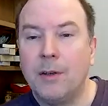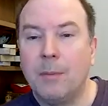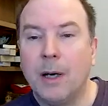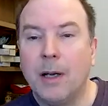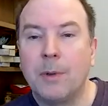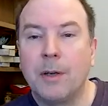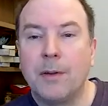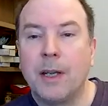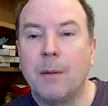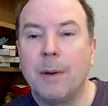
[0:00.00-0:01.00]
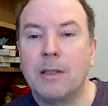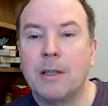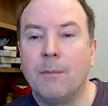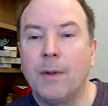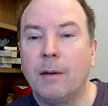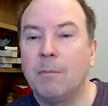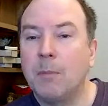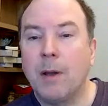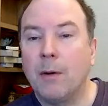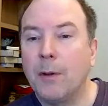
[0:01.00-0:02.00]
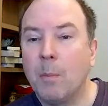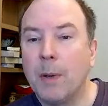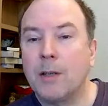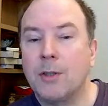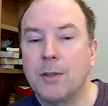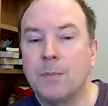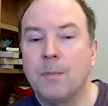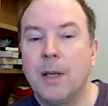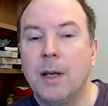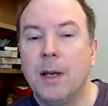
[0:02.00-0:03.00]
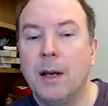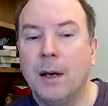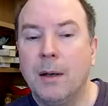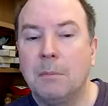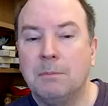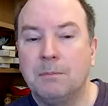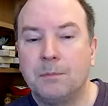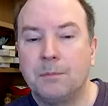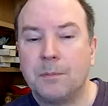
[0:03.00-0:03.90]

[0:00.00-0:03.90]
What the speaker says: in your mind. When you think about something, there are no pictures. And